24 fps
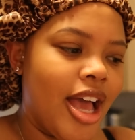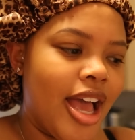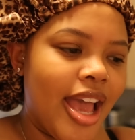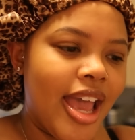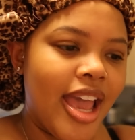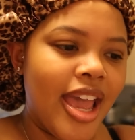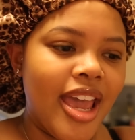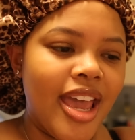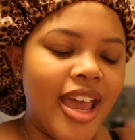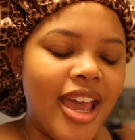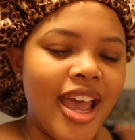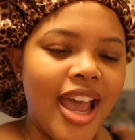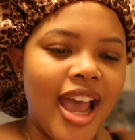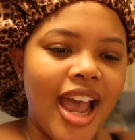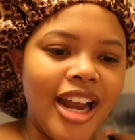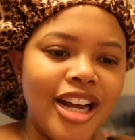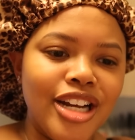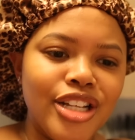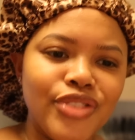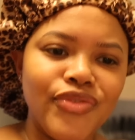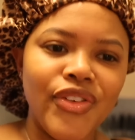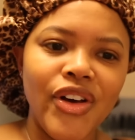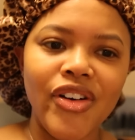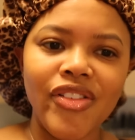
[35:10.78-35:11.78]
And I
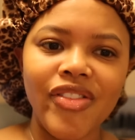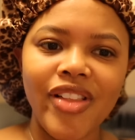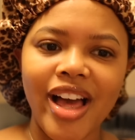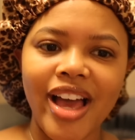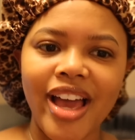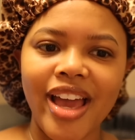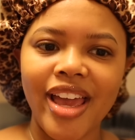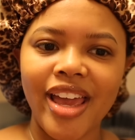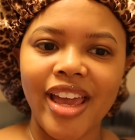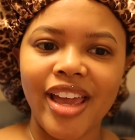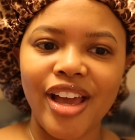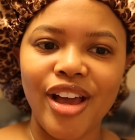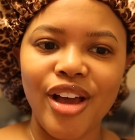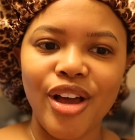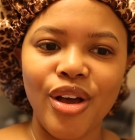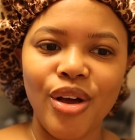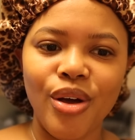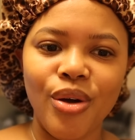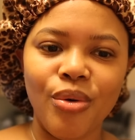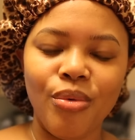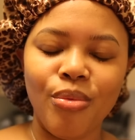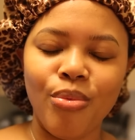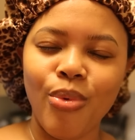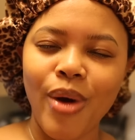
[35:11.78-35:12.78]
just felt like,
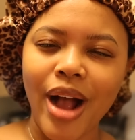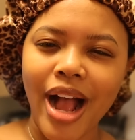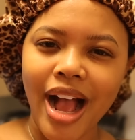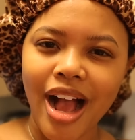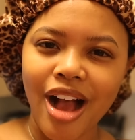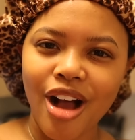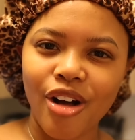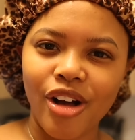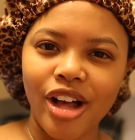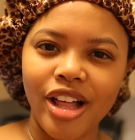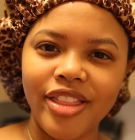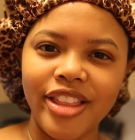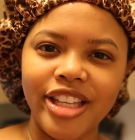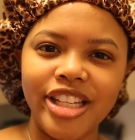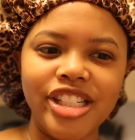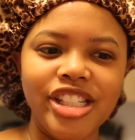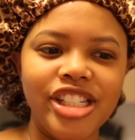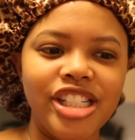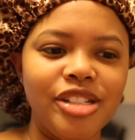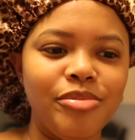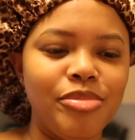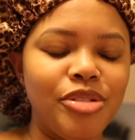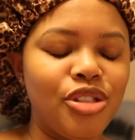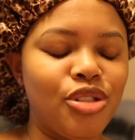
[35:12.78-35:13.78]
wow. And then
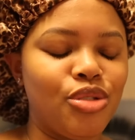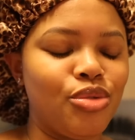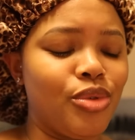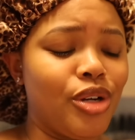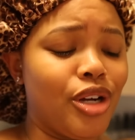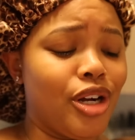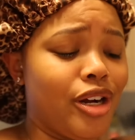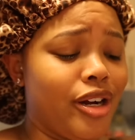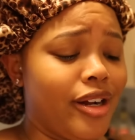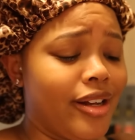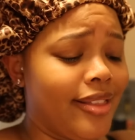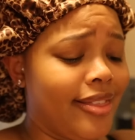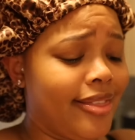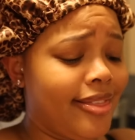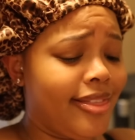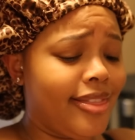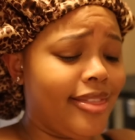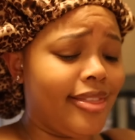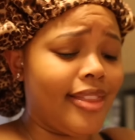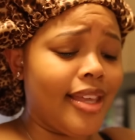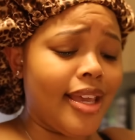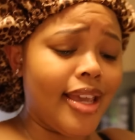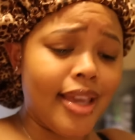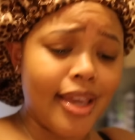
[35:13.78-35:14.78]
she was doing her
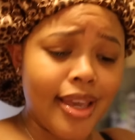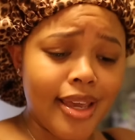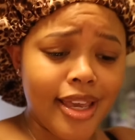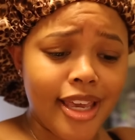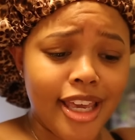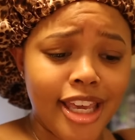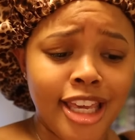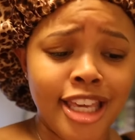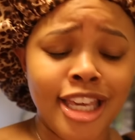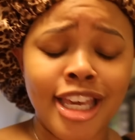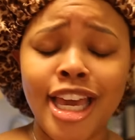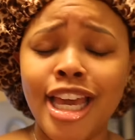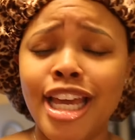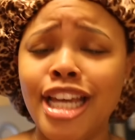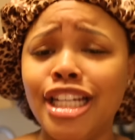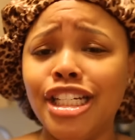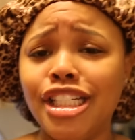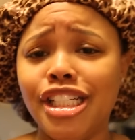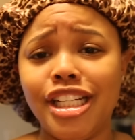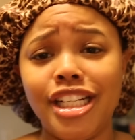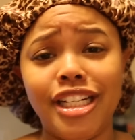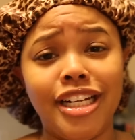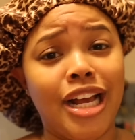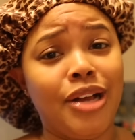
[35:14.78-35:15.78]
thing.
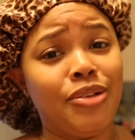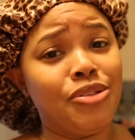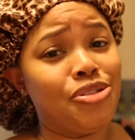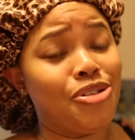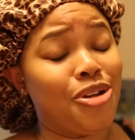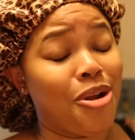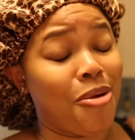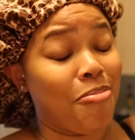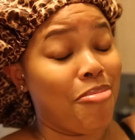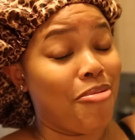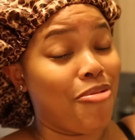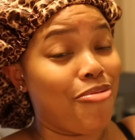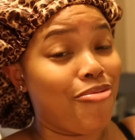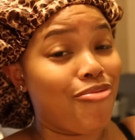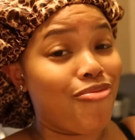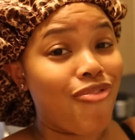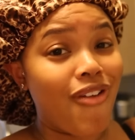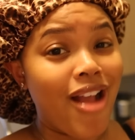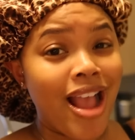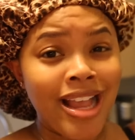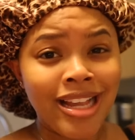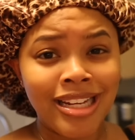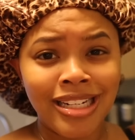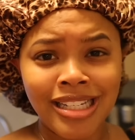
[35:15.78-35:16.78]
She announced her
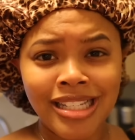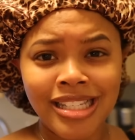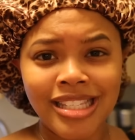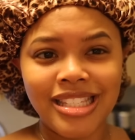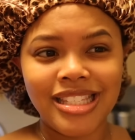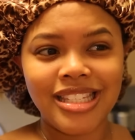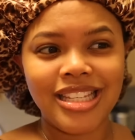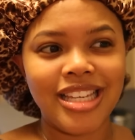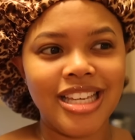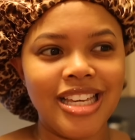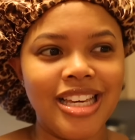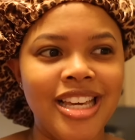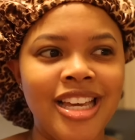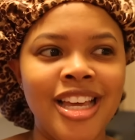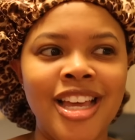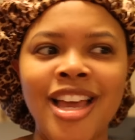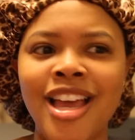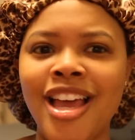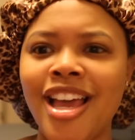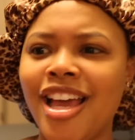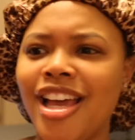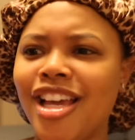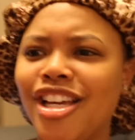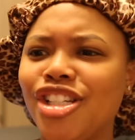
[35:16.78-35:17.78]
pregnancy.
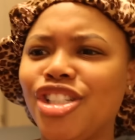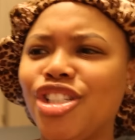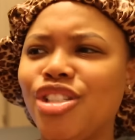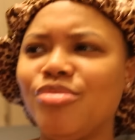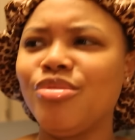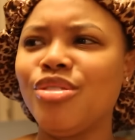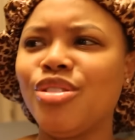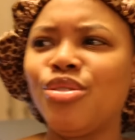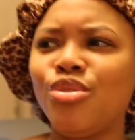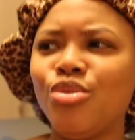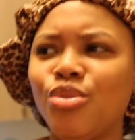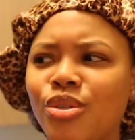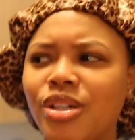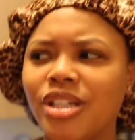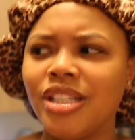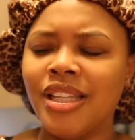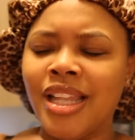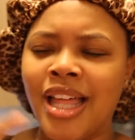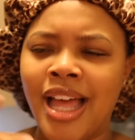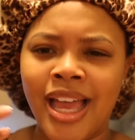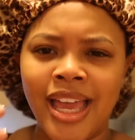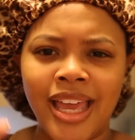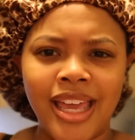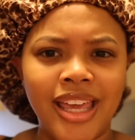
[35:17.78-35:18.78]
She was doing
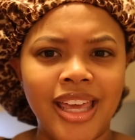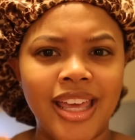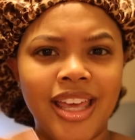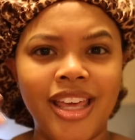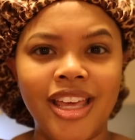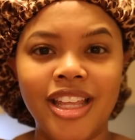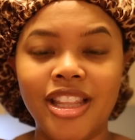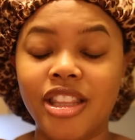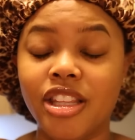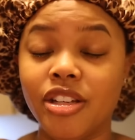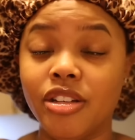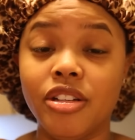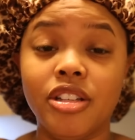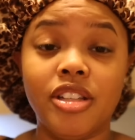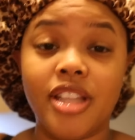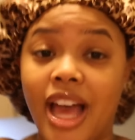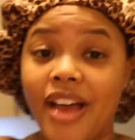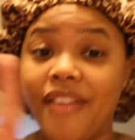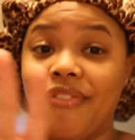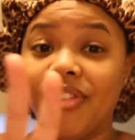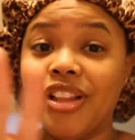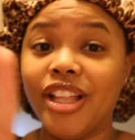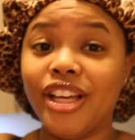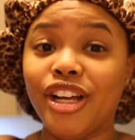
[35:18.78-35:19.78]
like the,
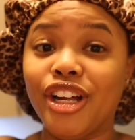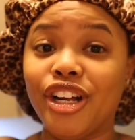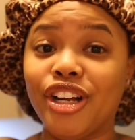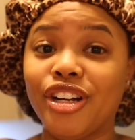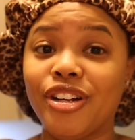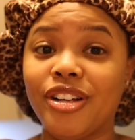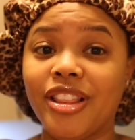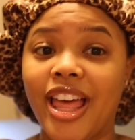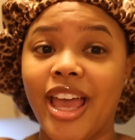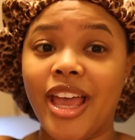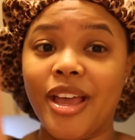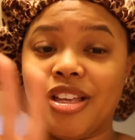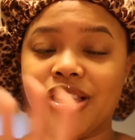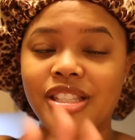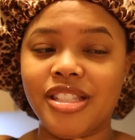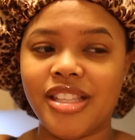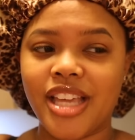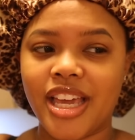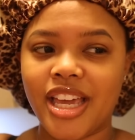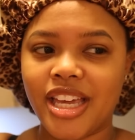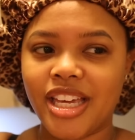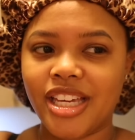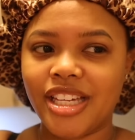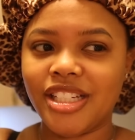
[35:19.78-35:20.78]
I feel like her like
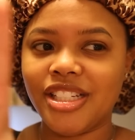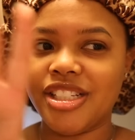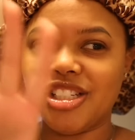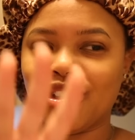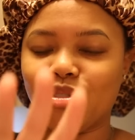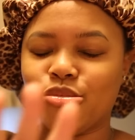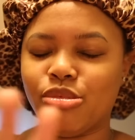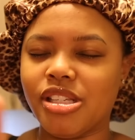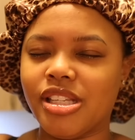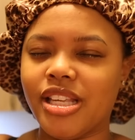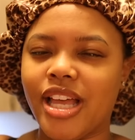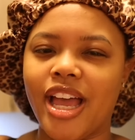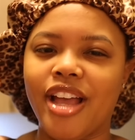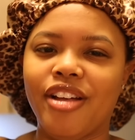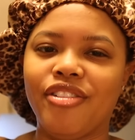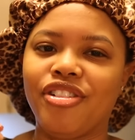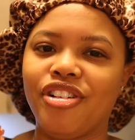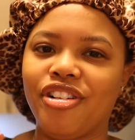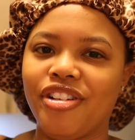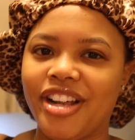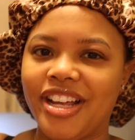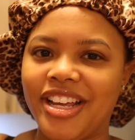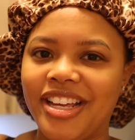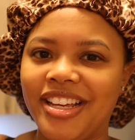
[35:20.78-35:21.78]
stage was like
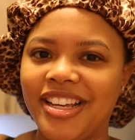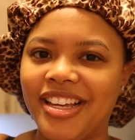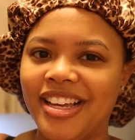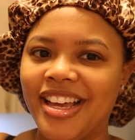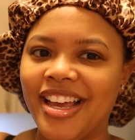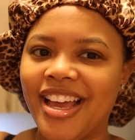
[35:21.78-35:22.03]
great.